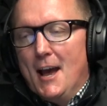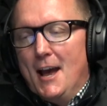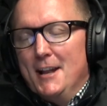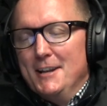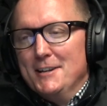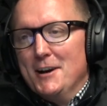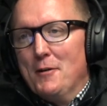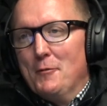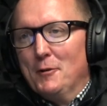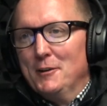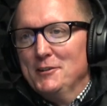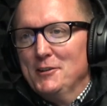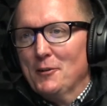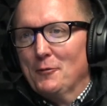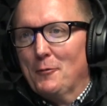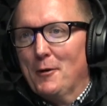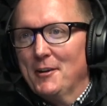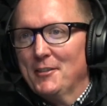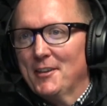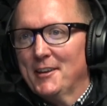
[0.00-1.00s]
I know when
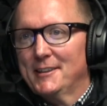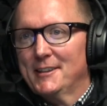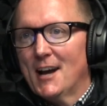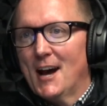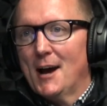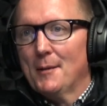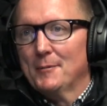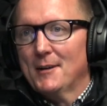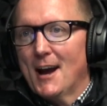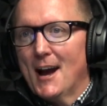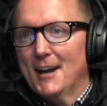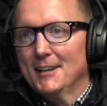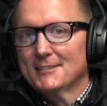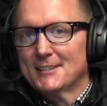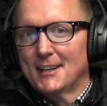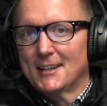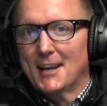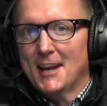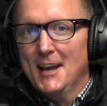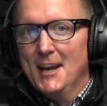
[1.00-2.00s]
you're one of the top
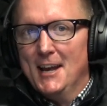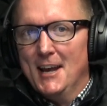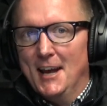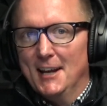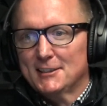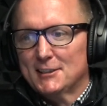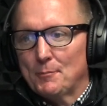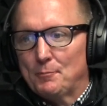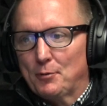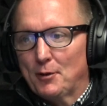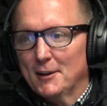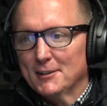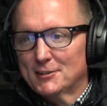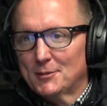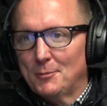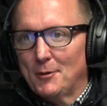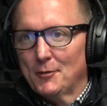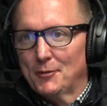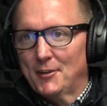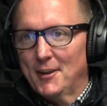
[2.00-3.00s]
guys, like it's a
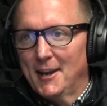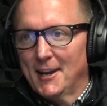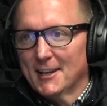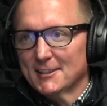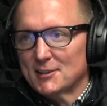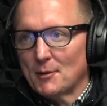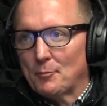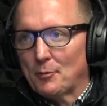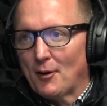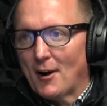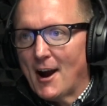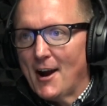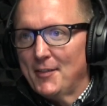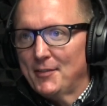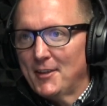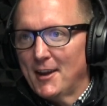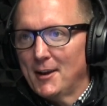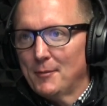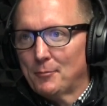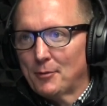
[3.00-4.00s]
principle thing, it's a
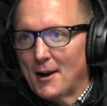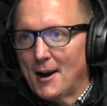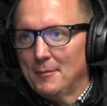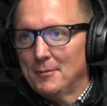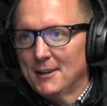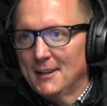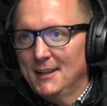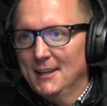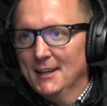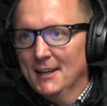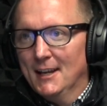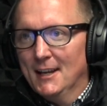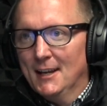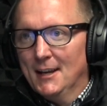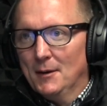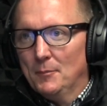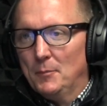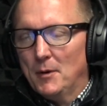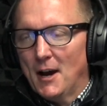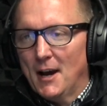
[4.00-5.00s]
pride thing probably,
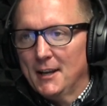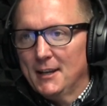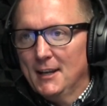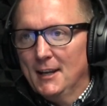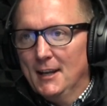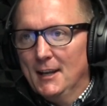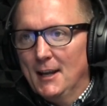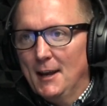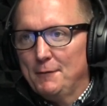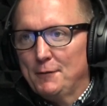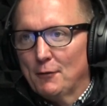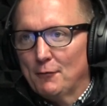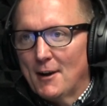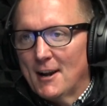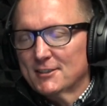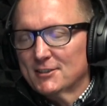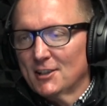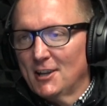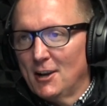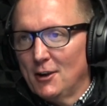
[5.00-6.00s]
but if you're
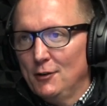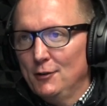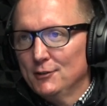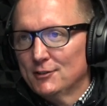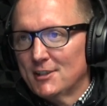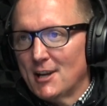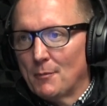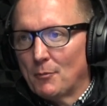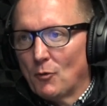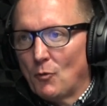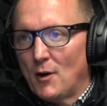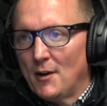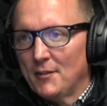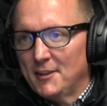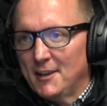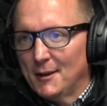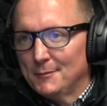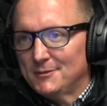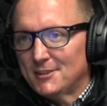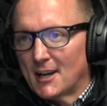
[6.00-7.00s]
wrestling at who's number one,
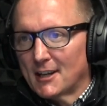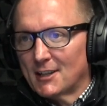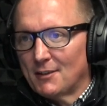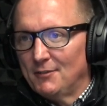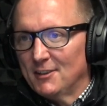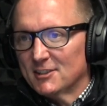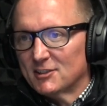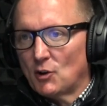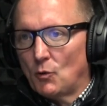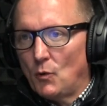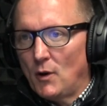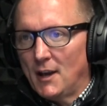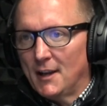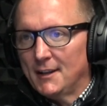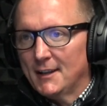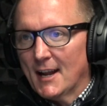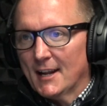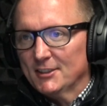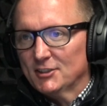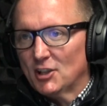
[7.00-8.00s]
the objective is to
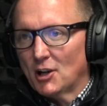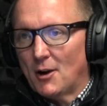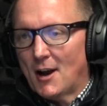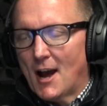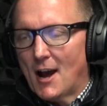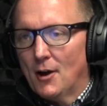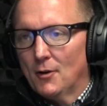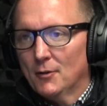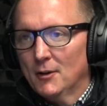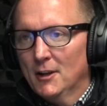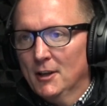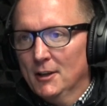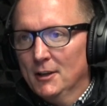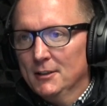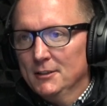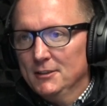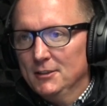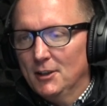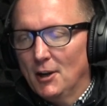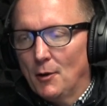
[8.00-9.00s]
win, not show how
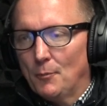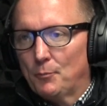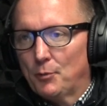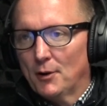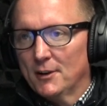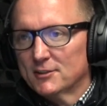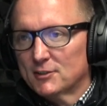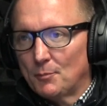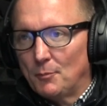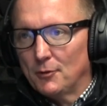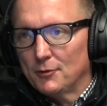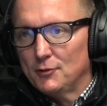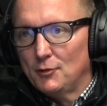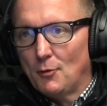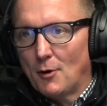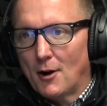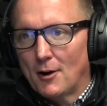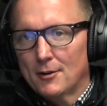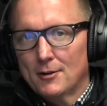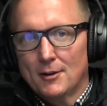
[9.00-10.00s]
you know principled
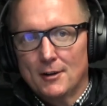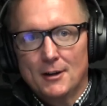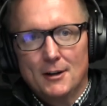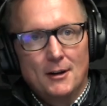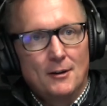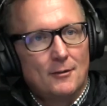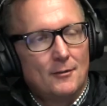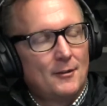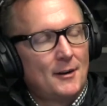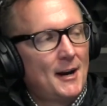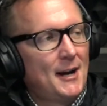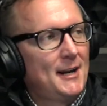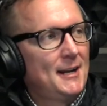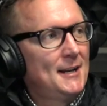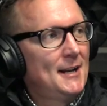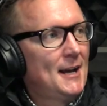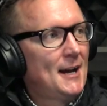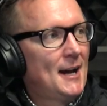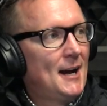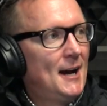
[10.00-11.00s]
you are,
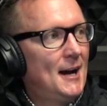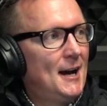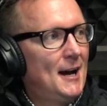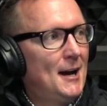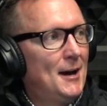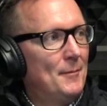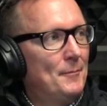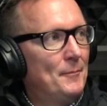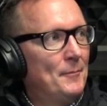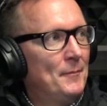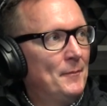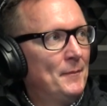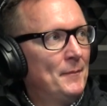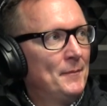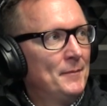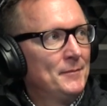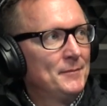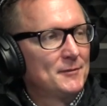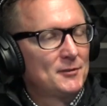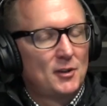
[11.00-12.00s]
right? Um,
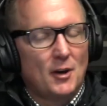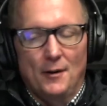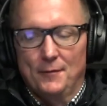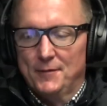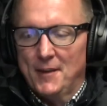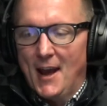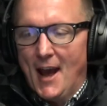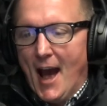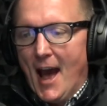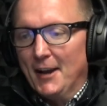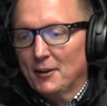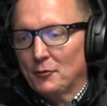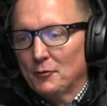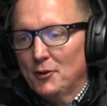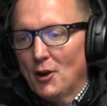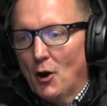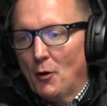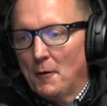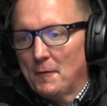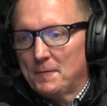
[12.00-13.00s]
so if they, I
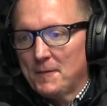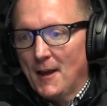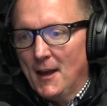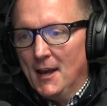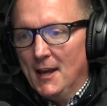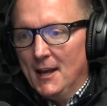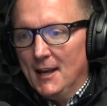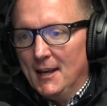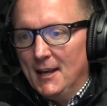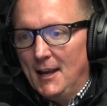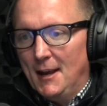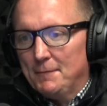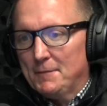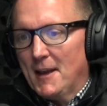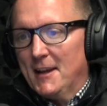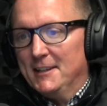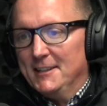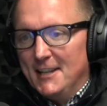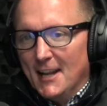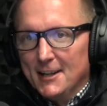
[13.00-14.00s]
don't know if if
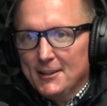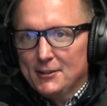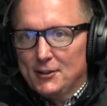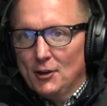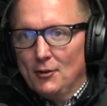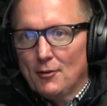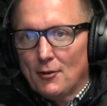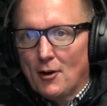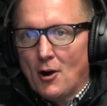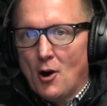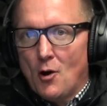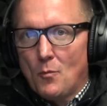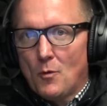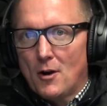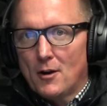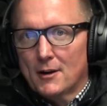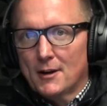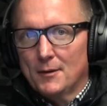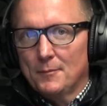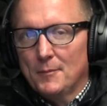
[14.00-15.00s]
they didn't do their
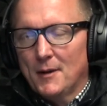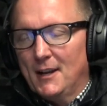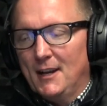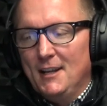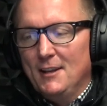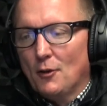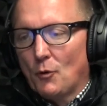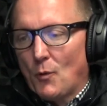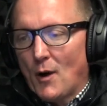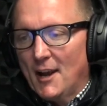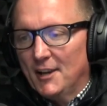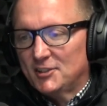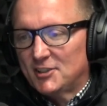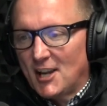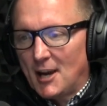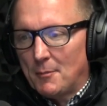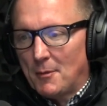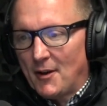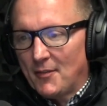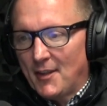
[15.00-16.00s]
homework, but either way,
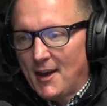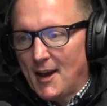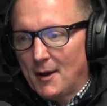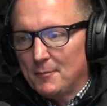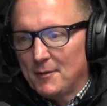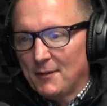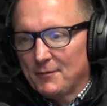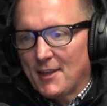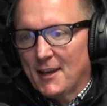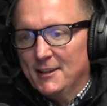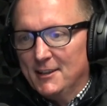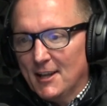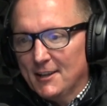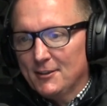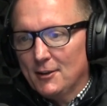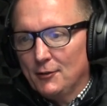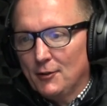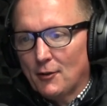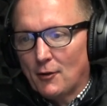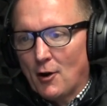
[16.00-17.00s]
shame on them. If they
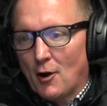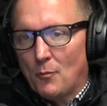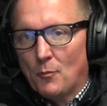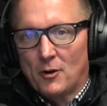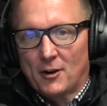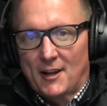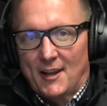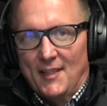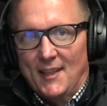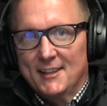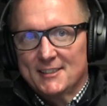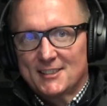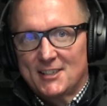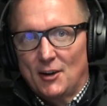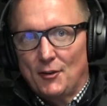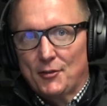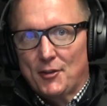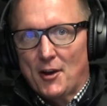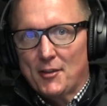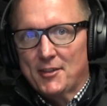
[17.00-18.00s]
did do their homework and they
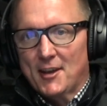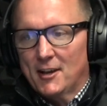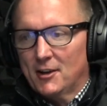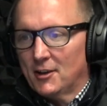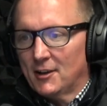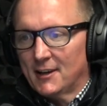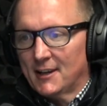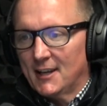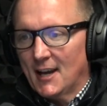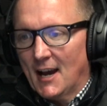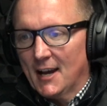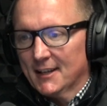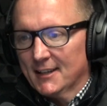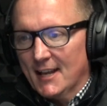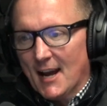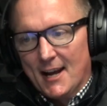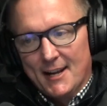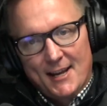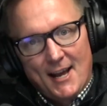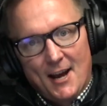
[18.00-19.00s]
still thought they could have got,
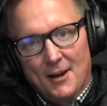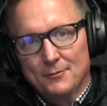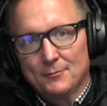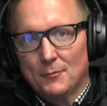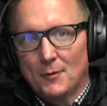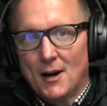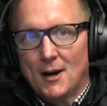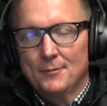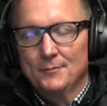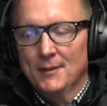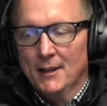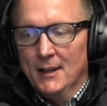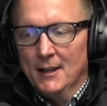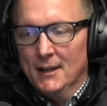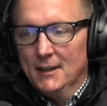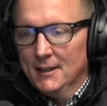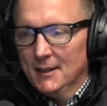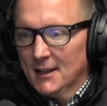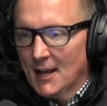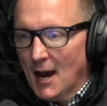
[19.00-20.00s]
gotten out, well,
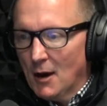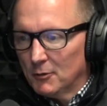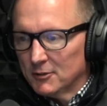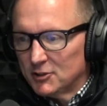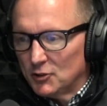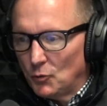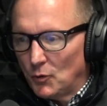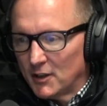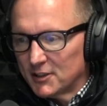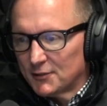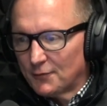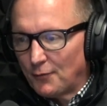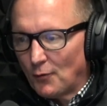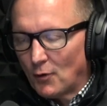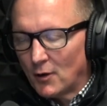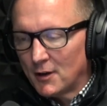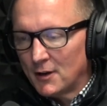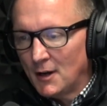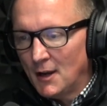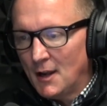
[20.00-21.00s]
you got what you wish
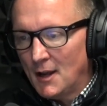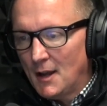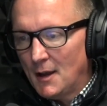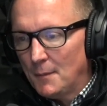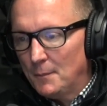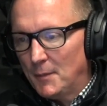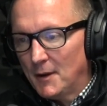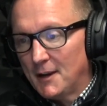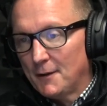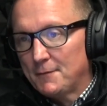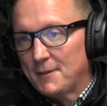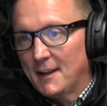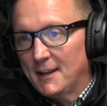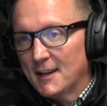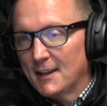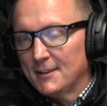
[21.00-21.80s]
for. But if they